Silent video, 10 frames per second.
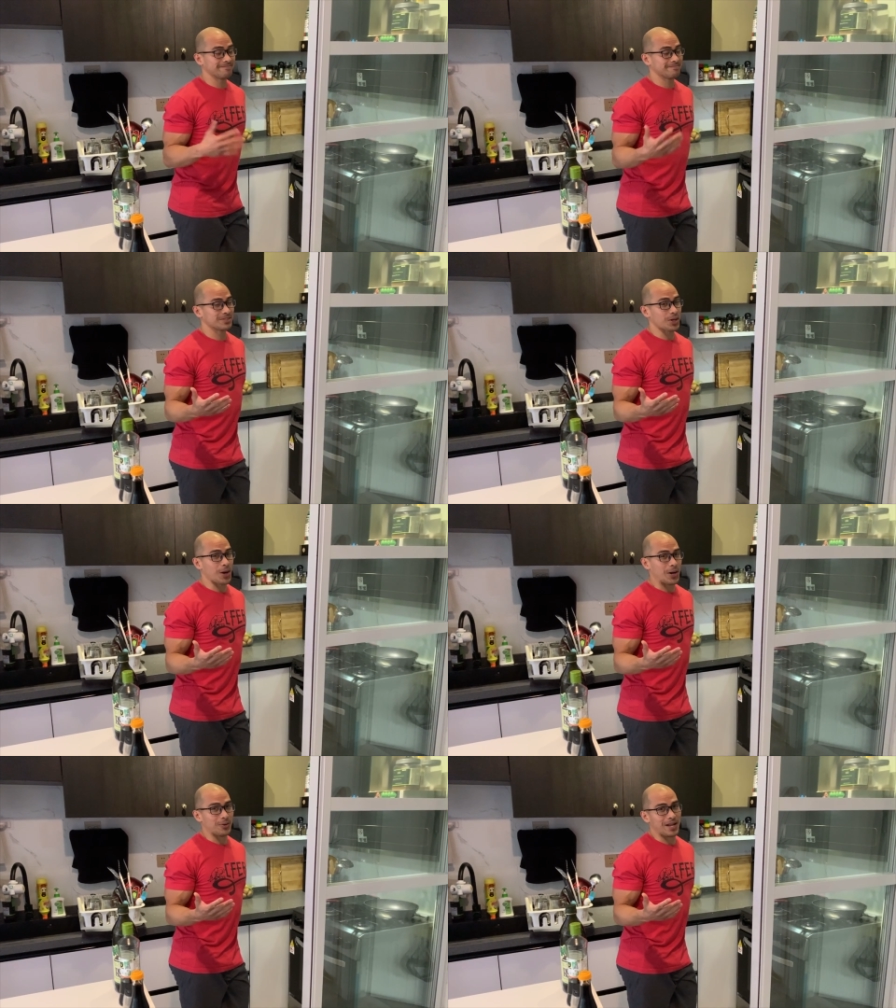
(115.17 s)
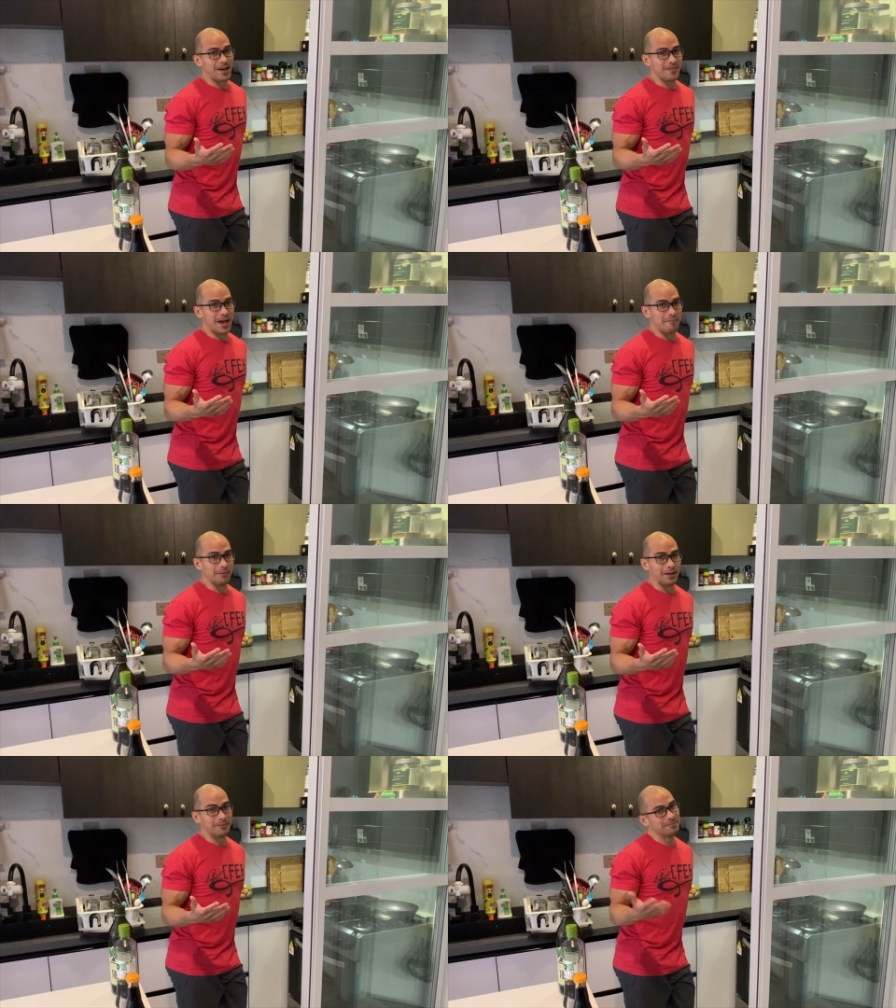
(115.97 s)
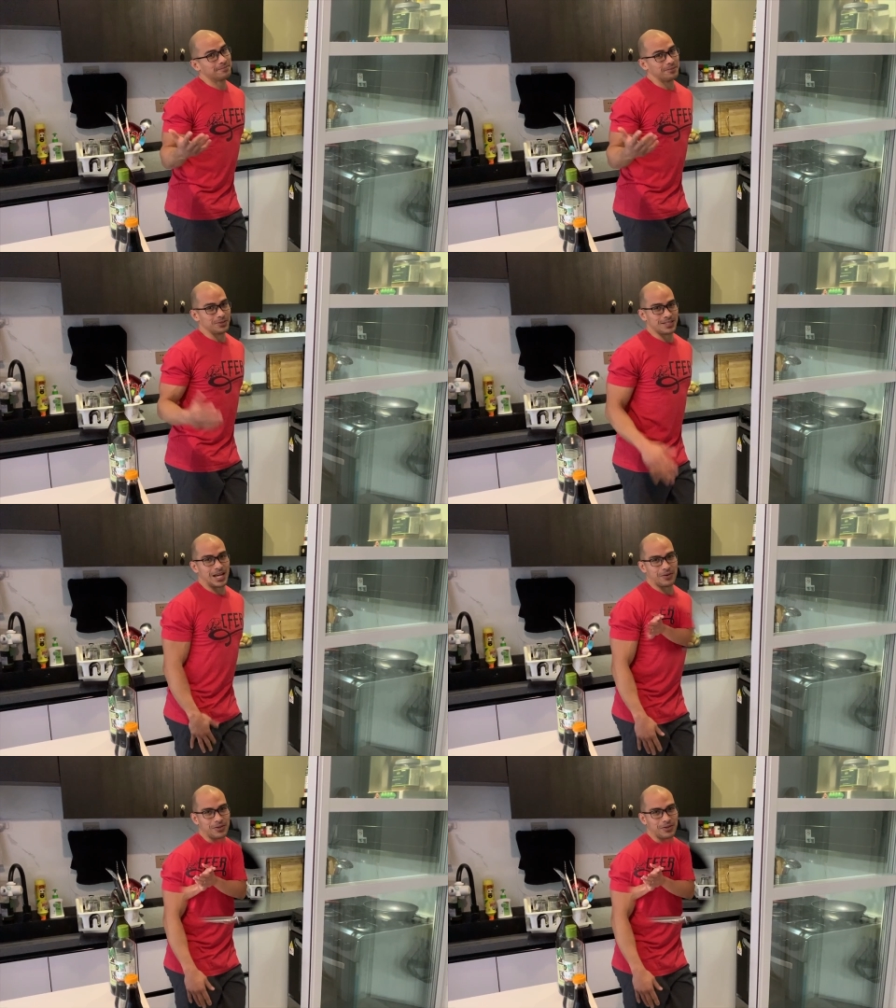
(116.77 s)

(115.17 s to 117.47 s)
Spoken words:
sorry I don't have that, but we'll see how it